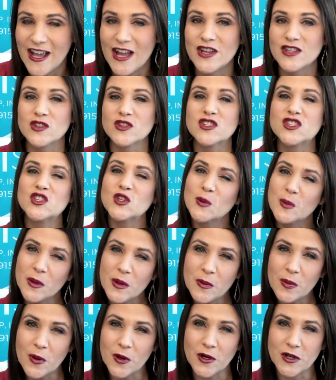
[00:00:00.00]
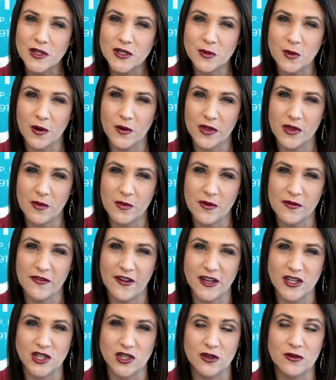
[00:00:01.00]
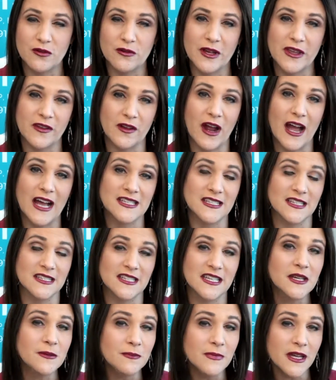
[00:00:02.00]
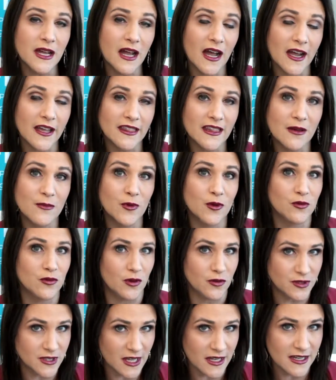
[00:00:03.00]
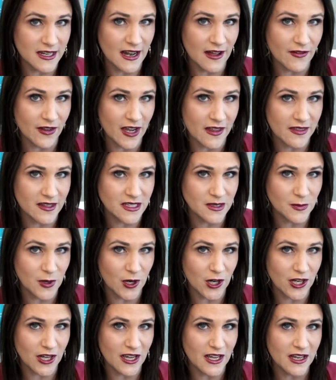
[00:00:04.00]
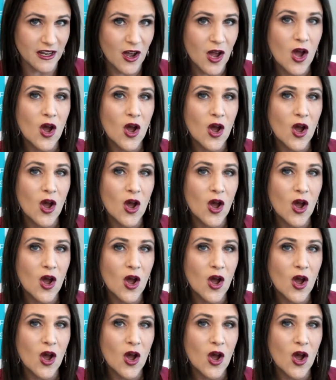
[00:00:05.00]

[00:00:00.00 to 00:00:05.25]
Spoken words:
So it's super important to work with a professional who either has a team behind them who knows how to navigate this market,